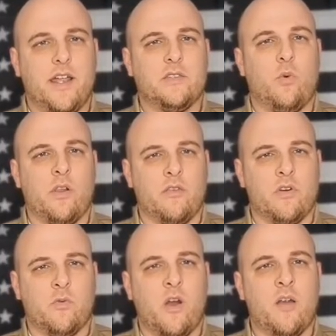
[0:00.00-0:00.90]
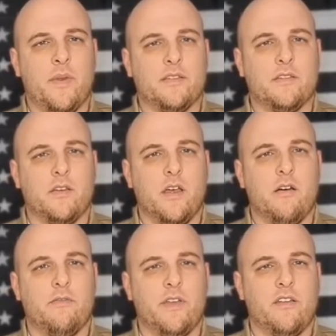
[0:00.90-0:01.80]
That's one of the requirements
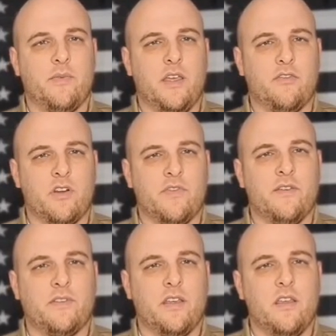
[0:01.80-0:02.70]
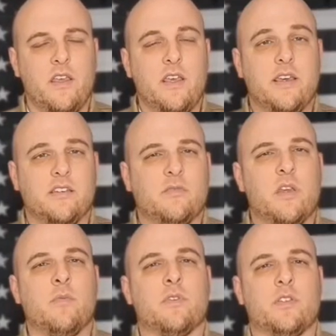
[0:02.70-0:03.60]
of NFPA 350, is to
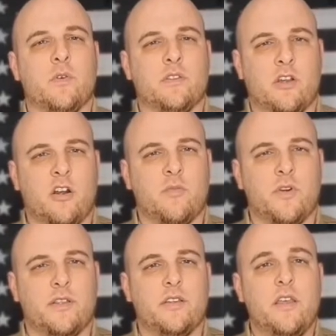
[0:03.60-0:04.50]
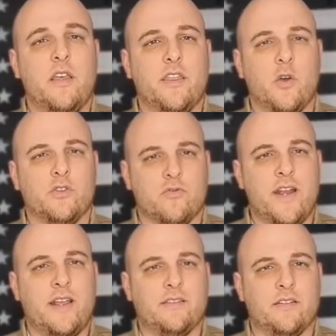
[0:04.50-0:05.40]
be able to interpret those
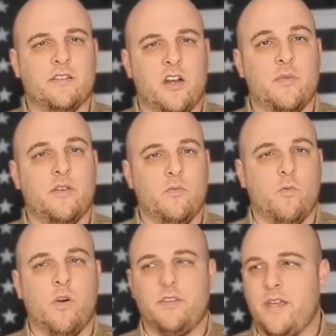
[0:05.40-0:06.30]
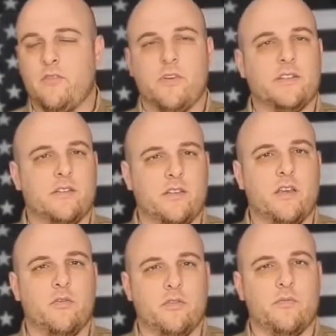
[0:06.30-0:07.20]
readings and determine what that risk,
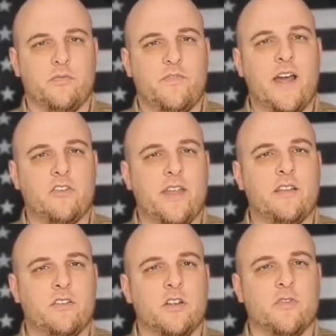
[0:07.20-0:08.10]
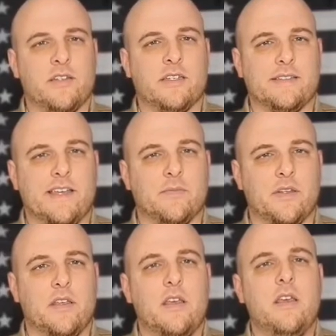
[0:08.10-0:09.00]
factor that into your risk assessment.